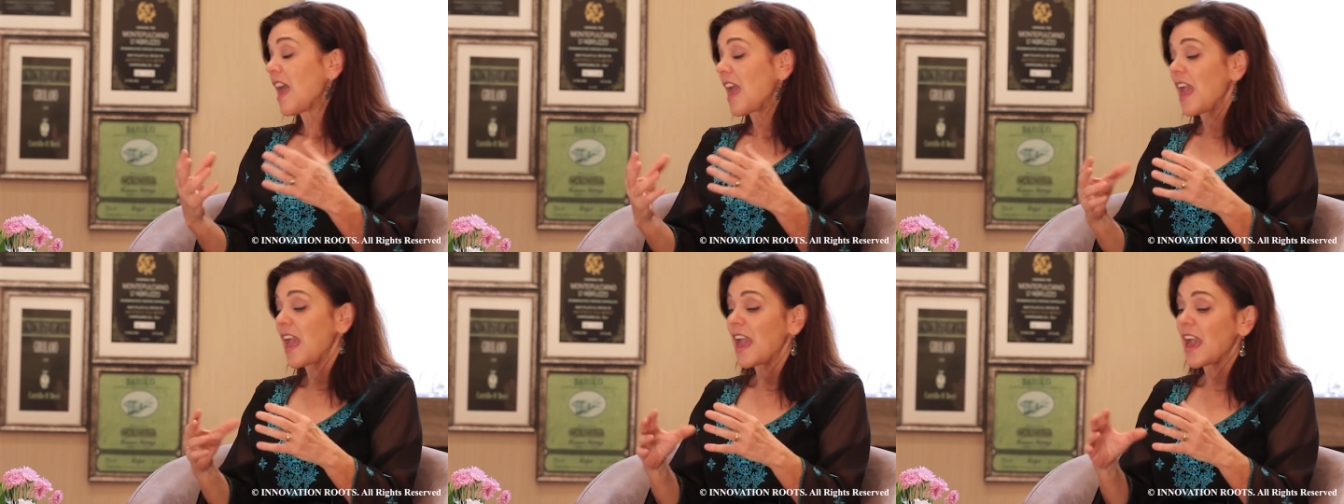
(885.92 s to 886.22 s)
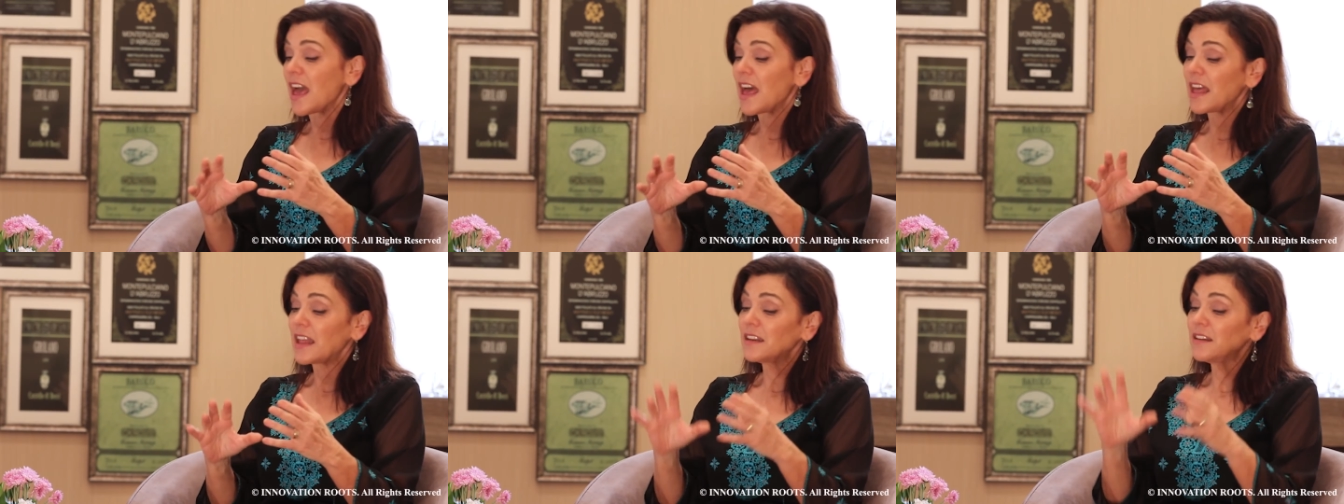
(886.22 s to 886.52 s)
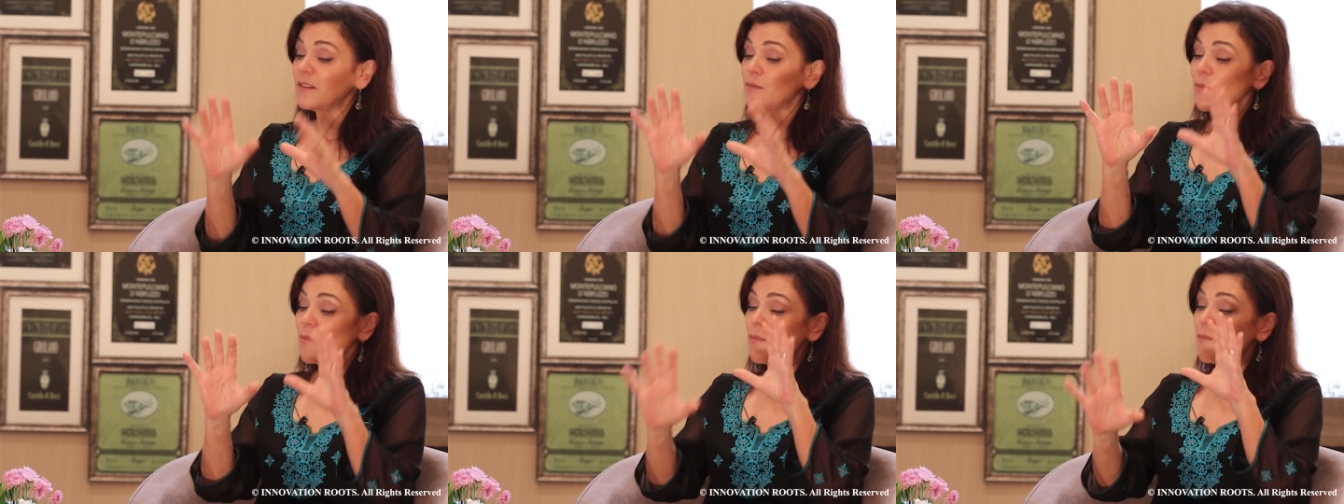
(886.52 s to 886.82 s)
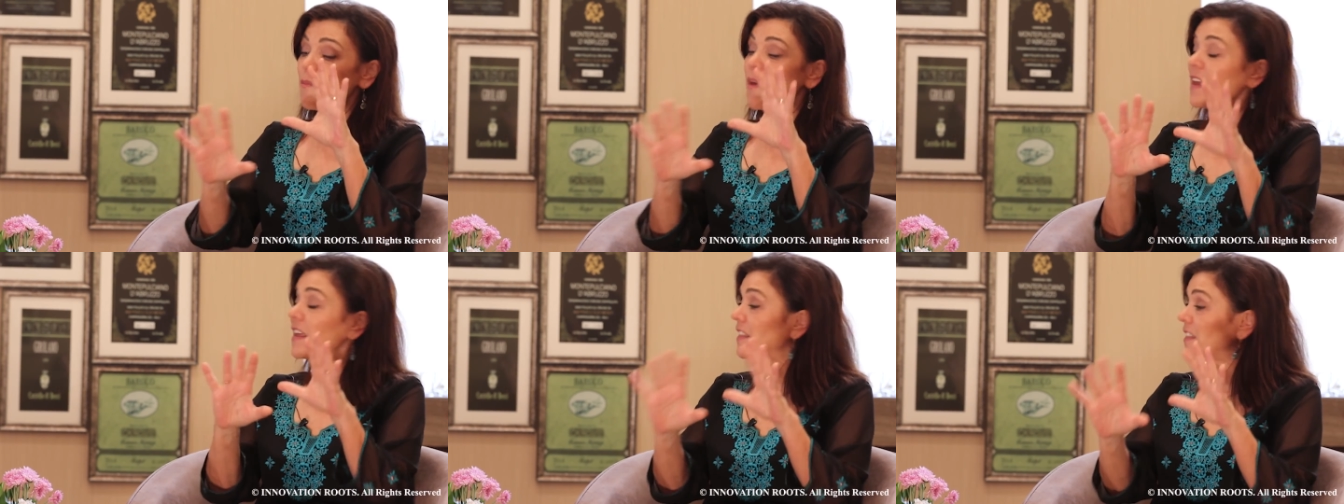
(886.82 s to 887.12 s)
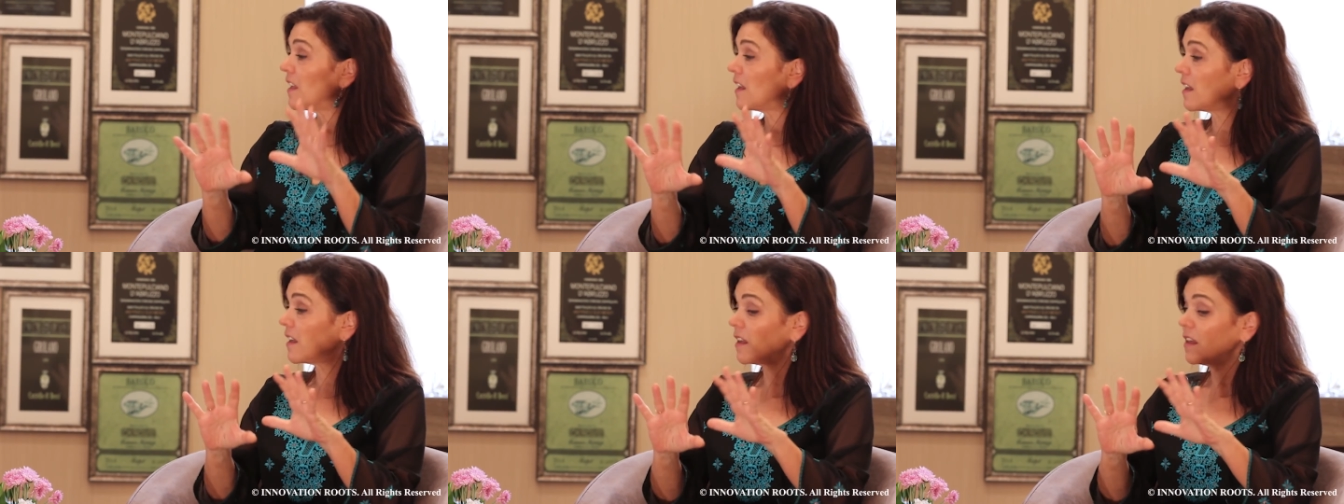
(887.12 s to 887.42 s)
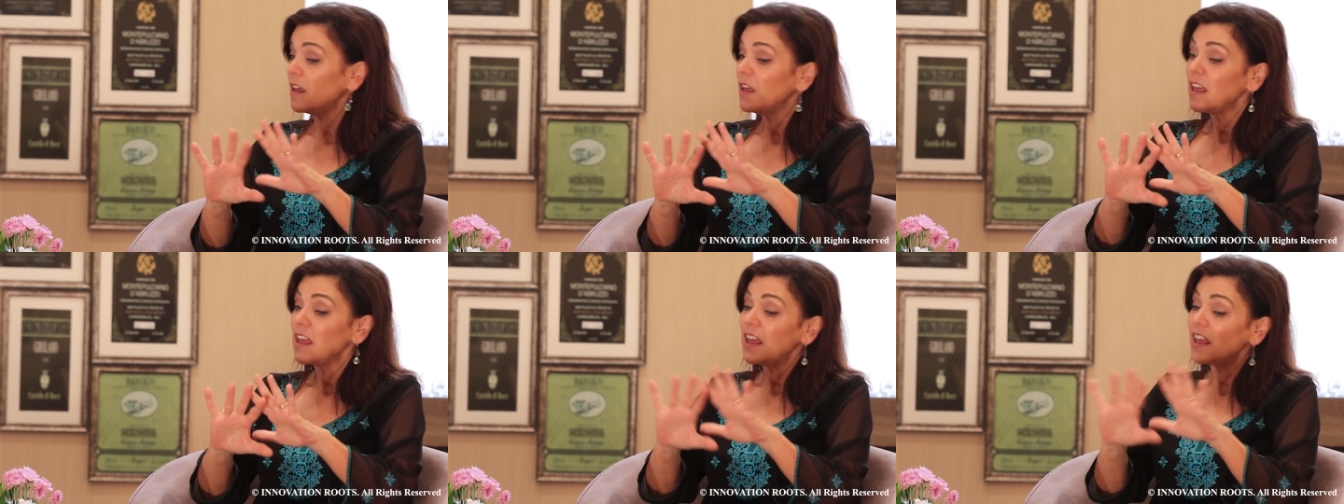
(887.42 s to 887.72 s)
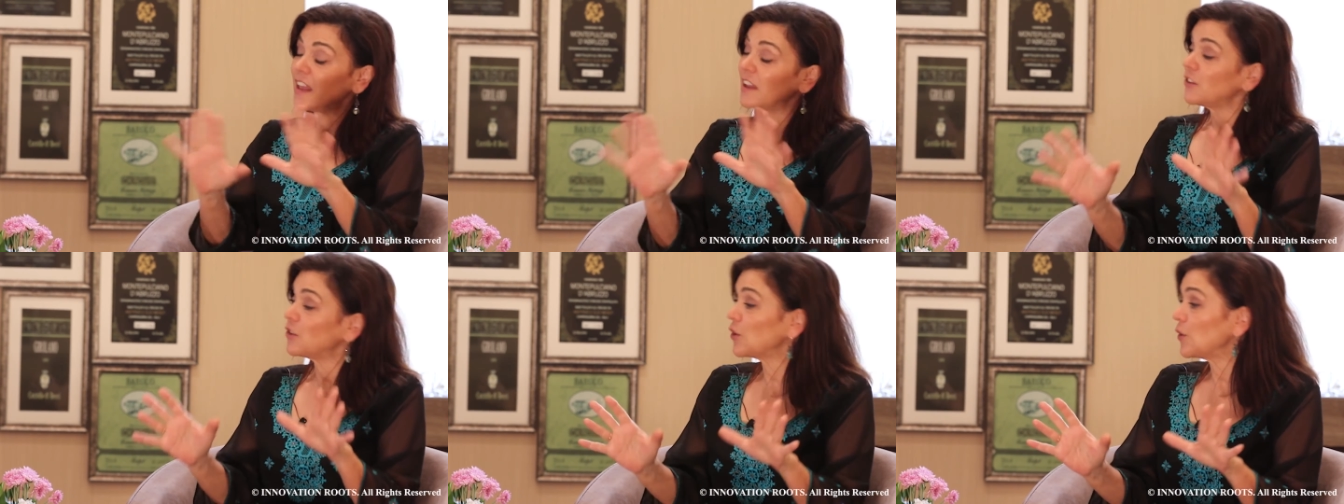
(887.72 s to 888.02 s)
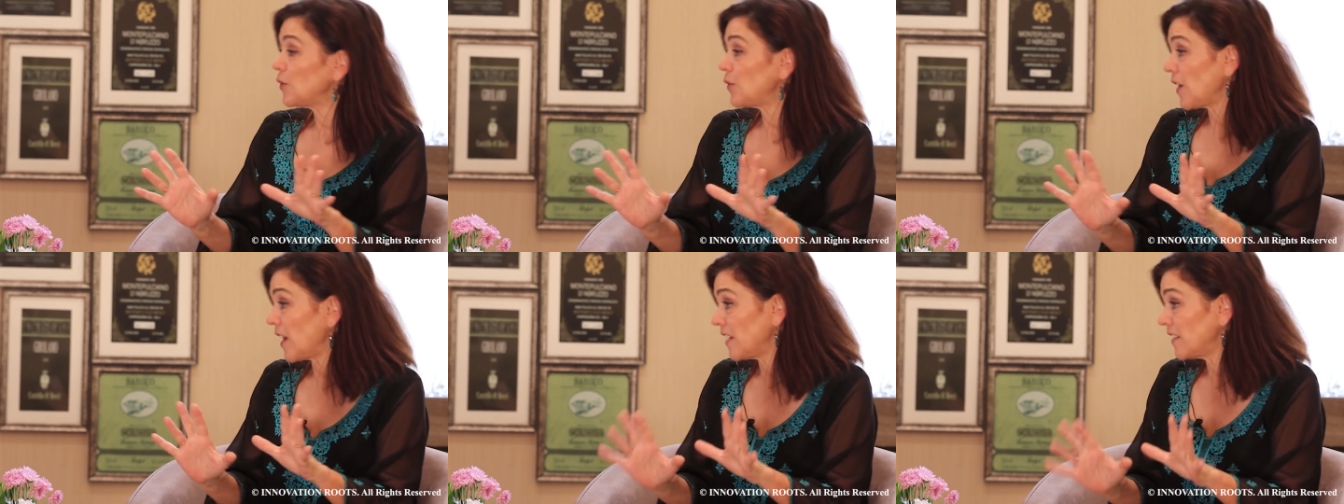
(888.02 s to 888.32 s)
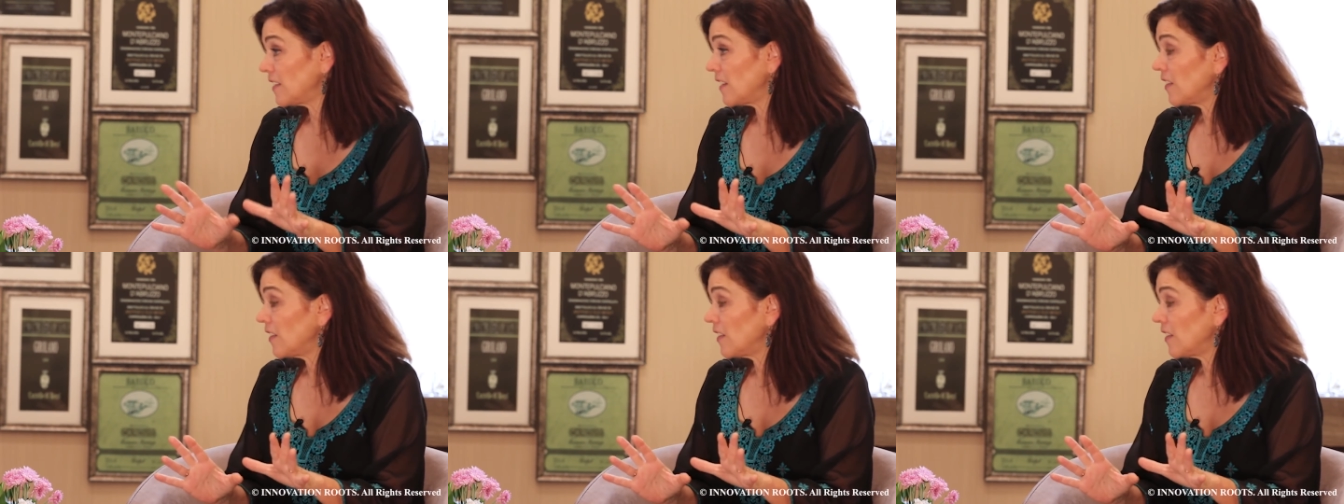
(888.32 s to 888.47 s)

and make the interface